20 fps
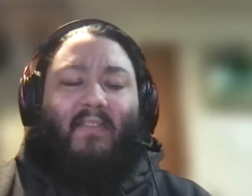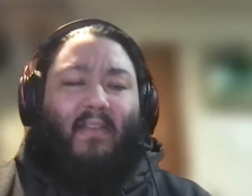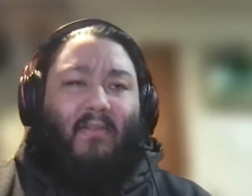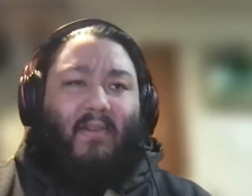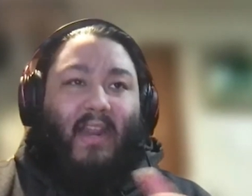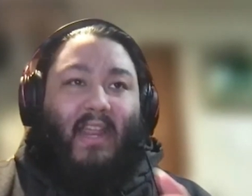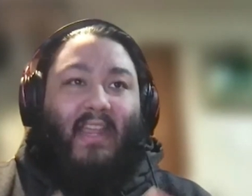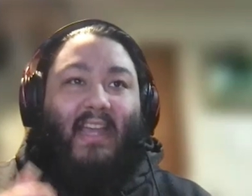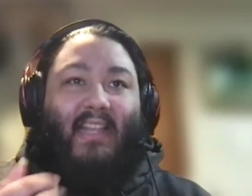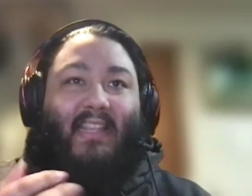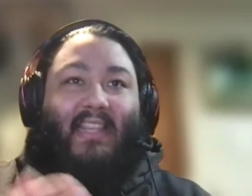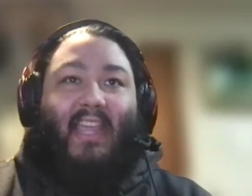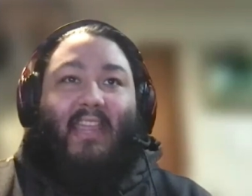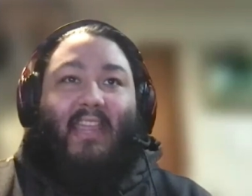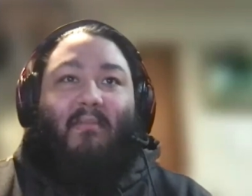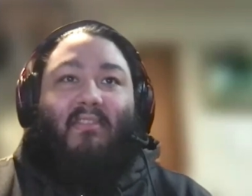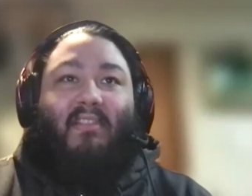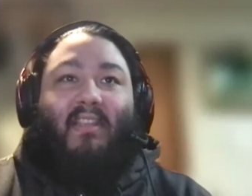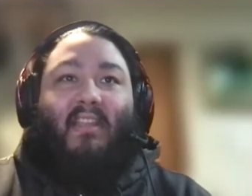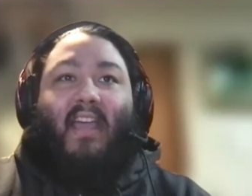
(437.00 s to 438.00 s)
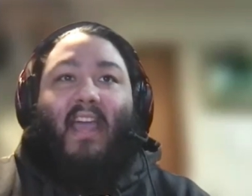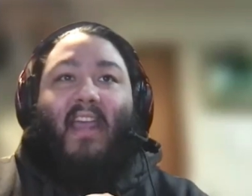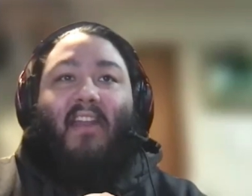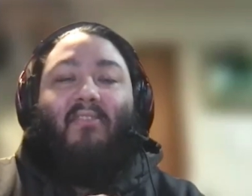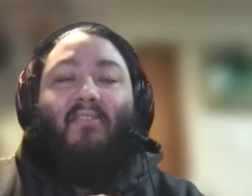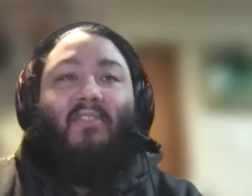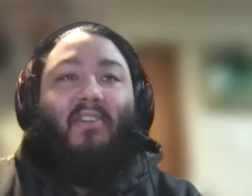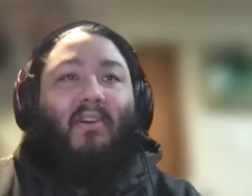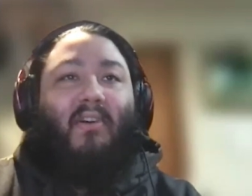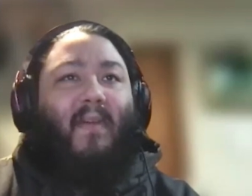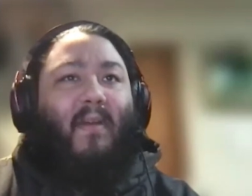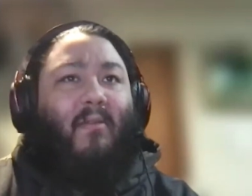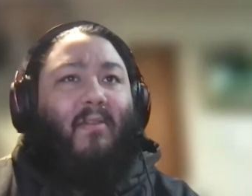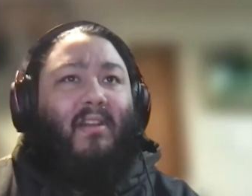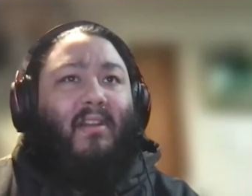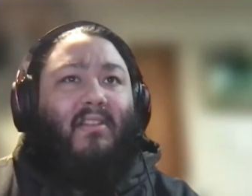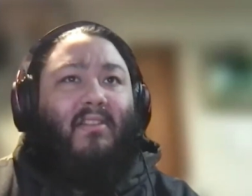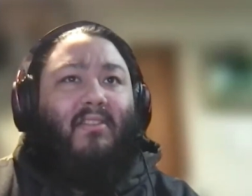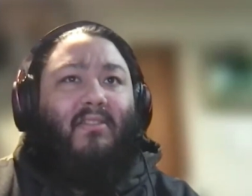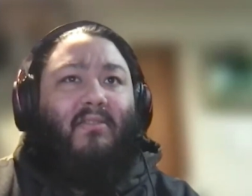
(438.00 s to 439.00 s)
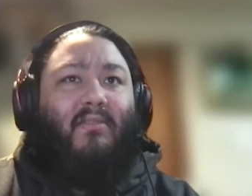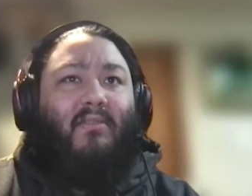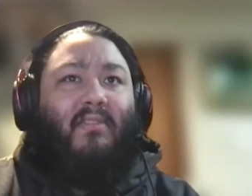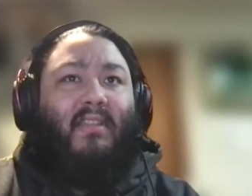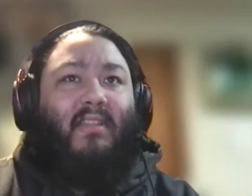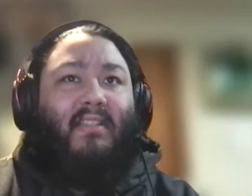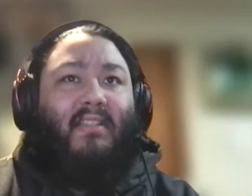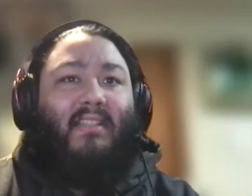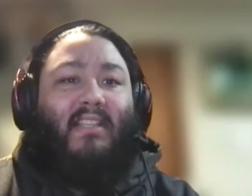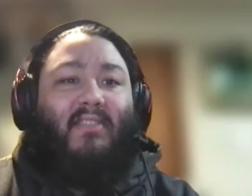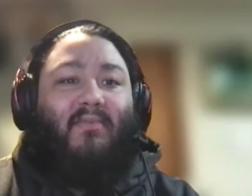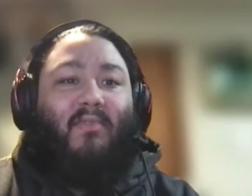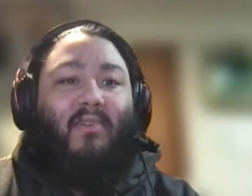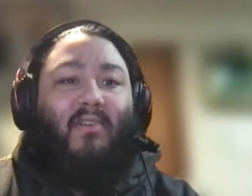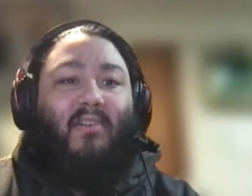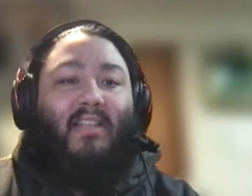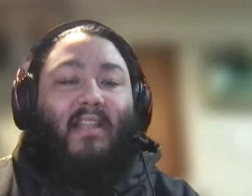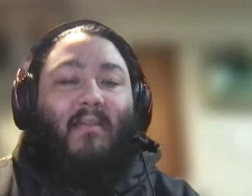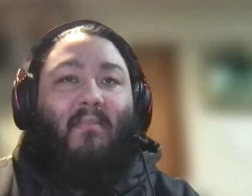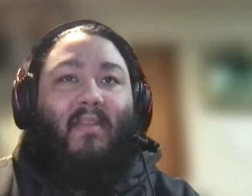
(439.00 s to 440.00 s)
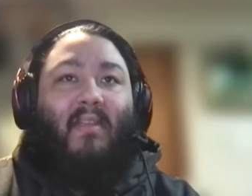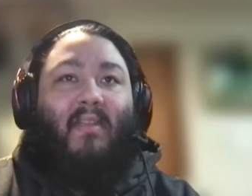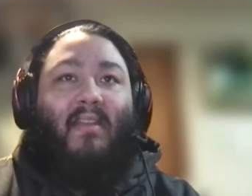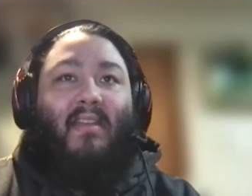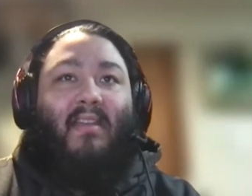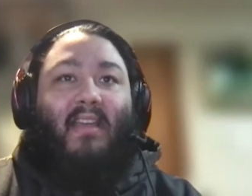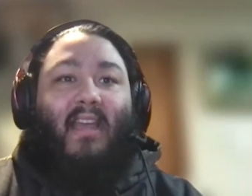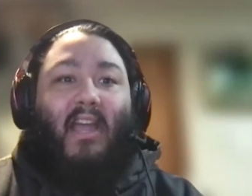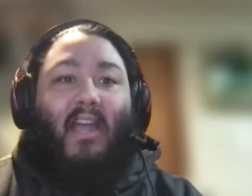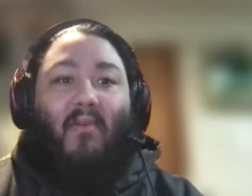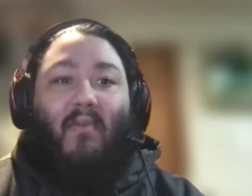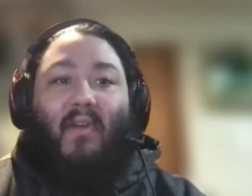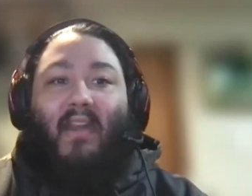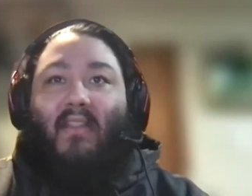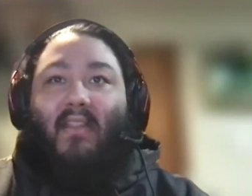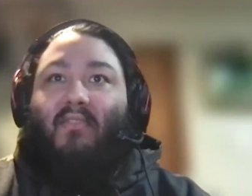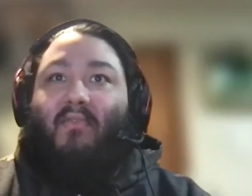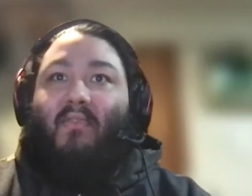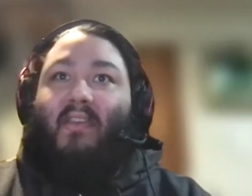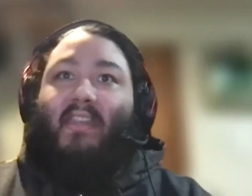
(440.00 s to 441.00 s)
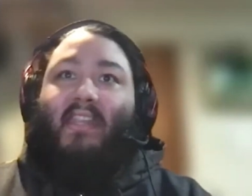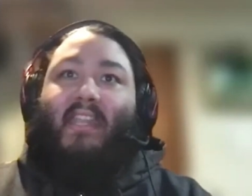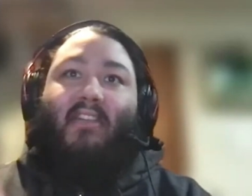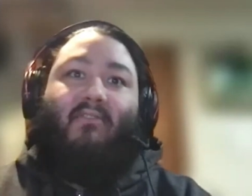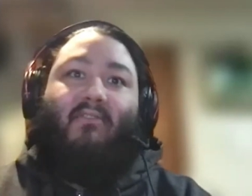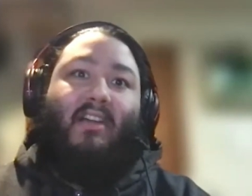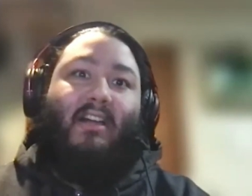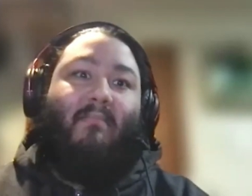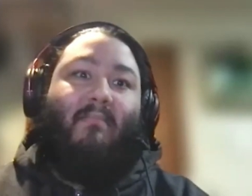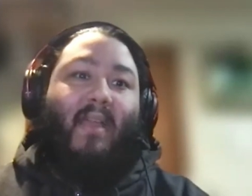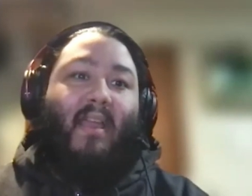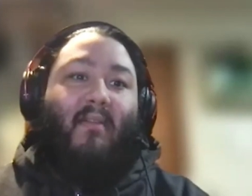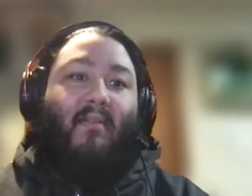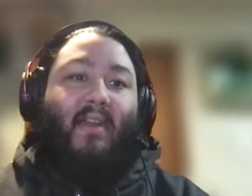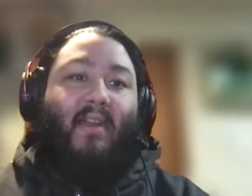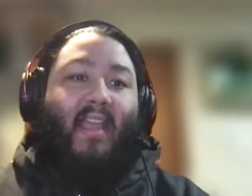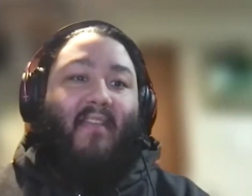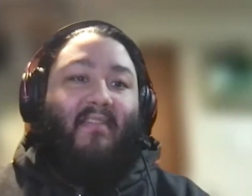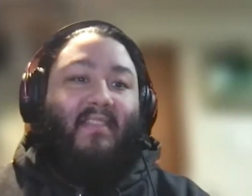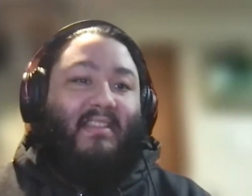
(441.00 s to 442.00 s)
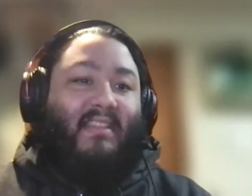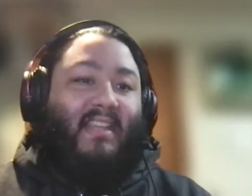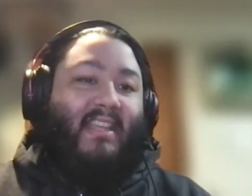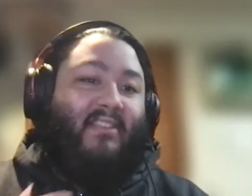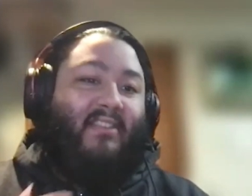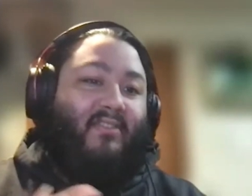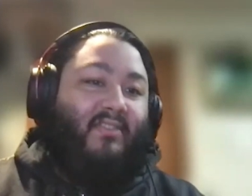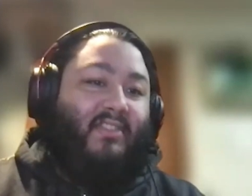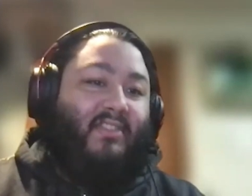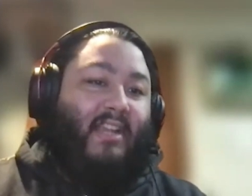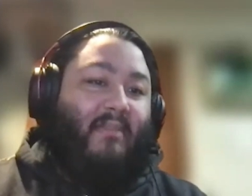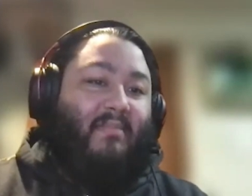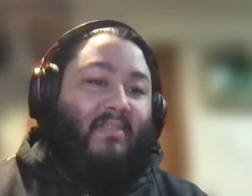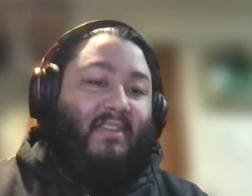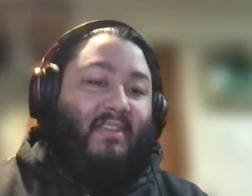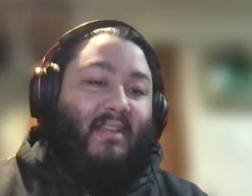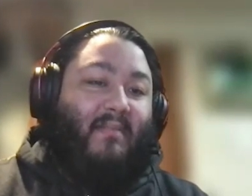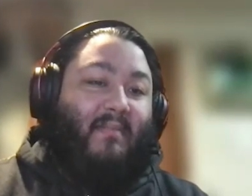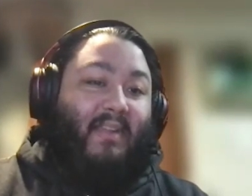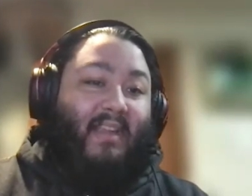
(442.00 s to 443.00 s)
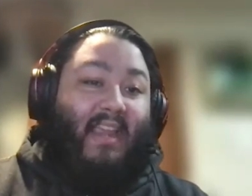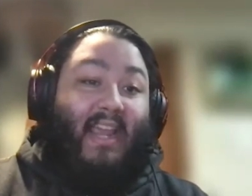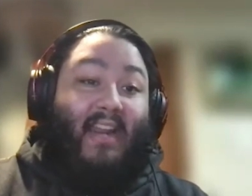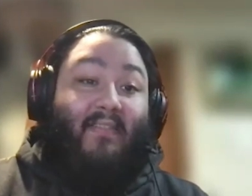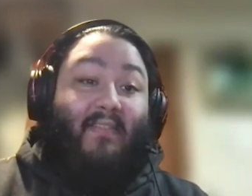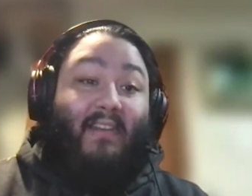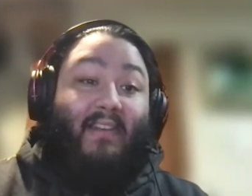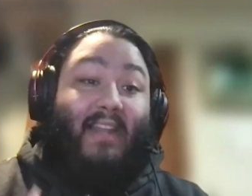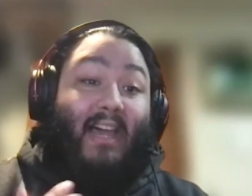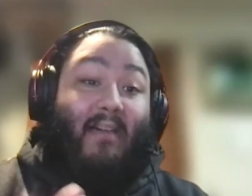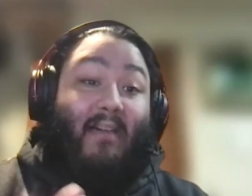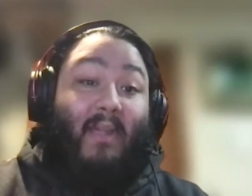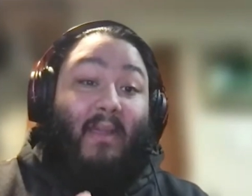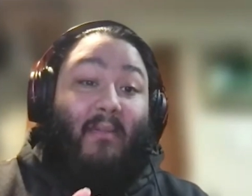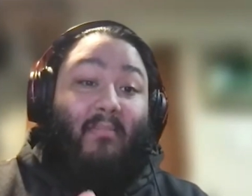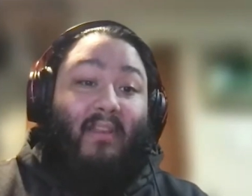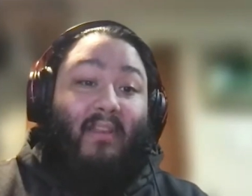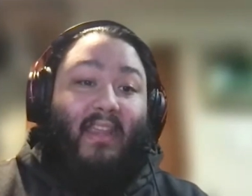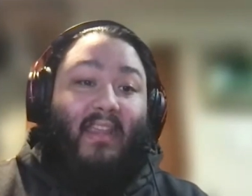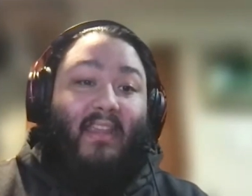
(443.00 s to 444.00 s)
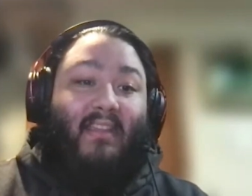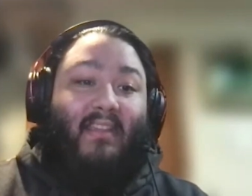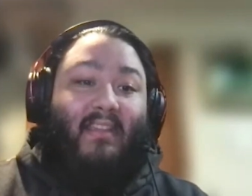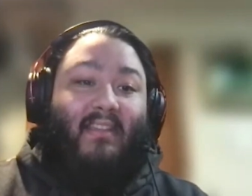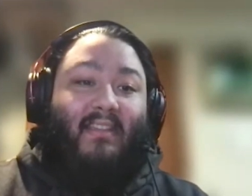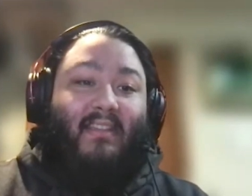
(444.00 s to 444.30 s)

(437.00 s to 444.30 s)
when i got that email I was like i don't know if i want to do this as well because i'm already doing Year Up i already had this internship there's going to be kind of a lot on my plate